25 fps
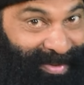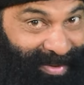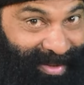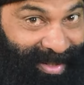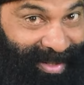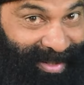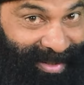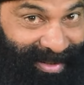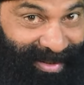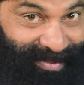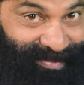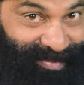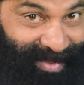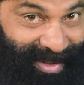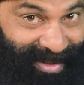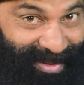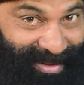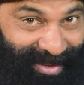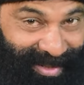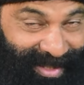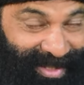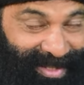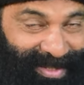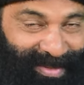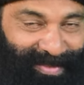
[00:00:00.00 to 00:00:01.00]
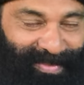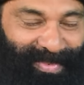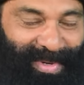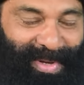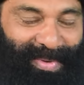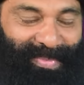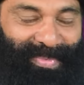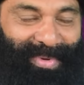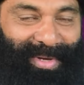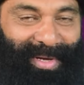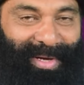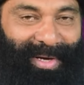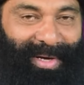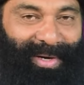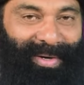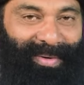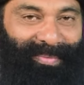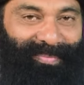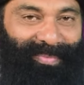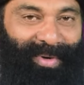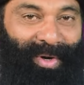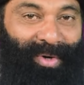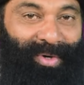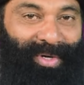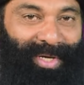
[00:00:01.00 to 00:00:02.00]
Look at the mother and the baby,
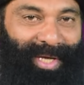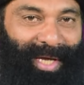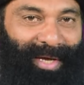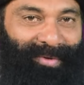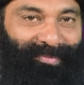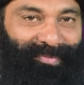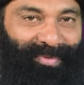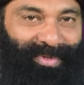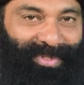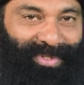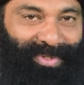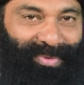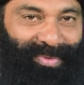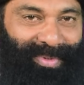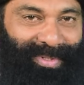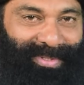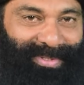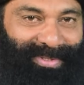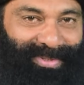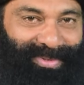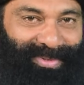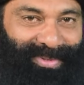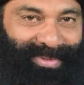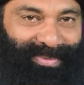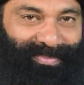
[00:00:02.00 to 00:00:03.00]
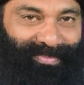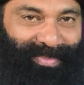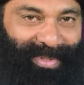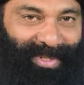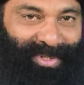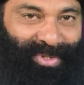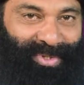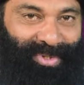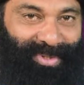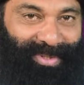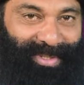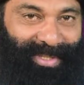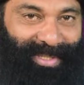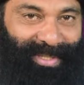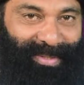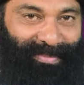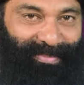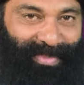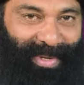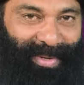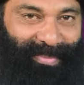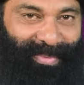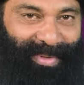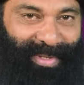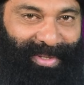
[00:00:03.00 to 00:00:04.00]
how careful she was to make sure that the
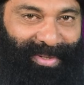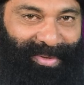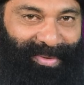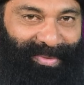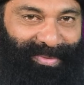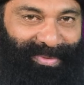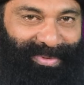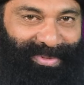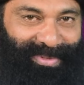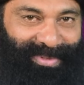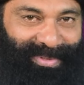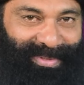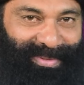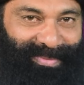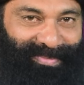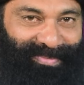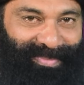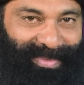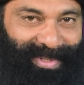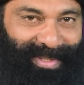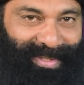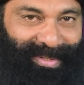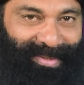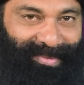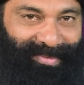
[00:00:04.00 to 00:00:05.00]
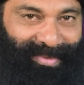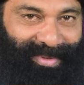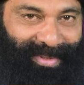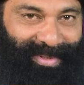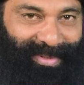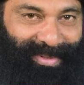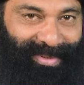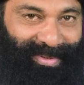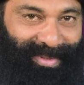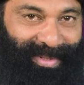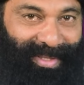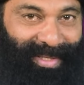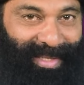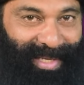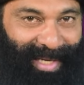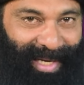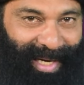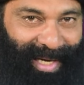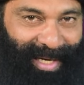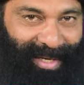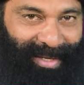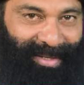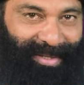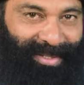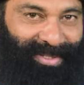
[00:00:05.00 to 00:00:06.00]
baby grows with
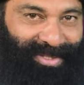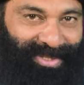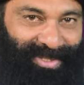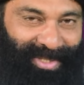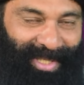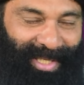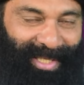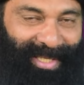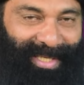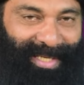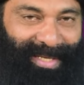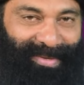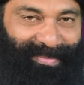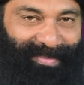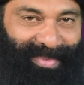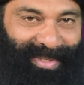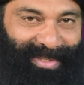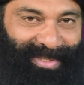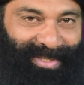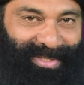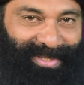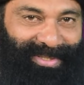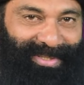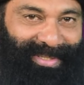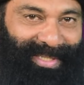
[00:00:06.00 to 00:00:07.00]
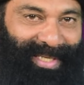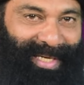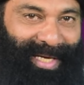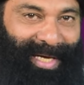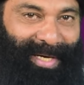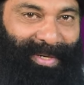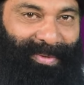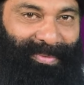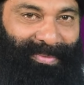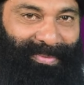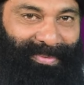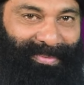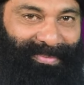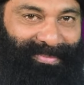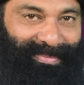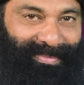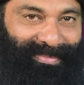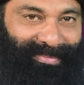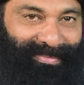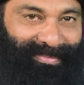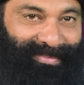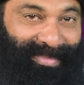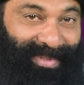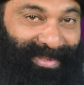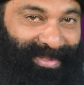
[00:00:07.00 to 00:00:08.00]
understanding the mother's love,
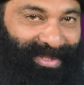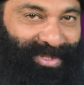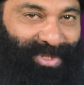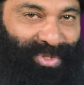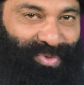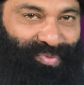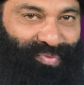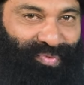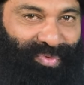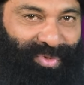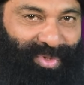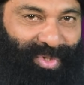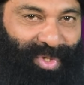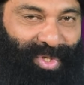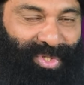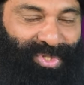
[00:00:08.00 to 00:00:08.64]
mother's food